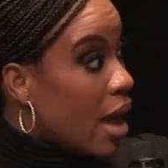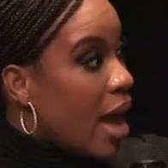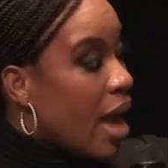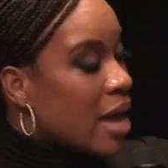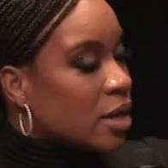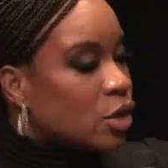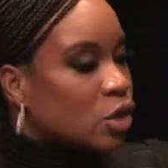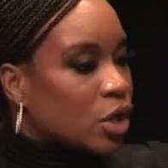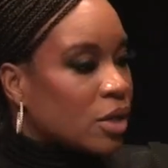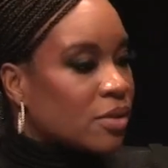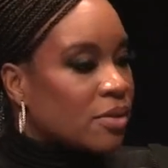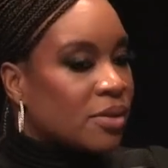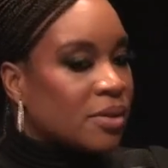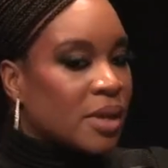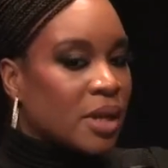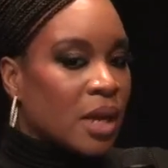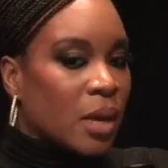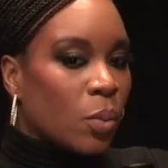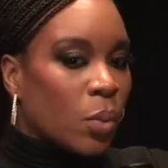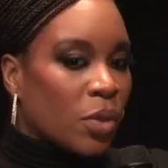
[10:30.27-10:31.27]
and just
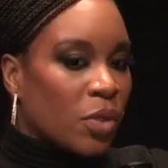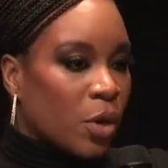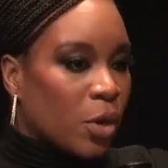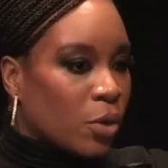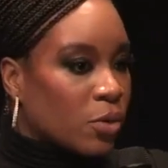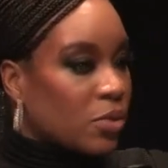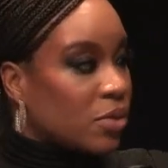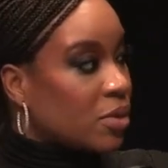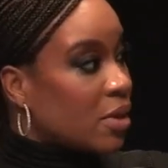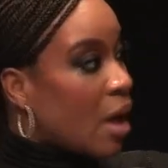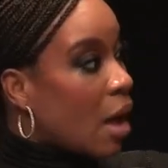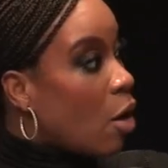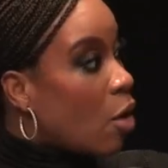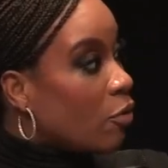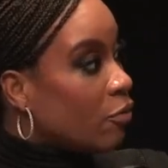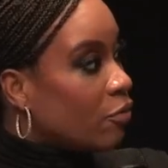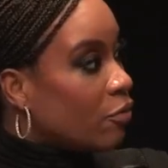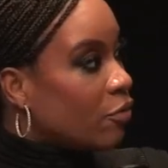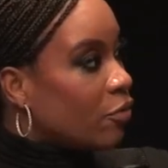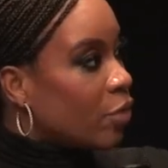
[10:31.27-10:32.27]
sitting with
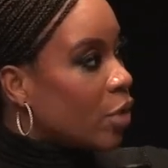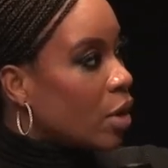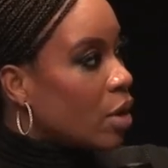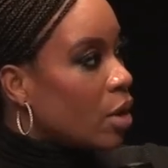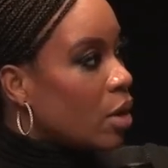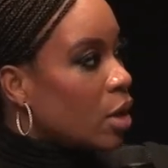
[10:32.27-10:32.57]
herself,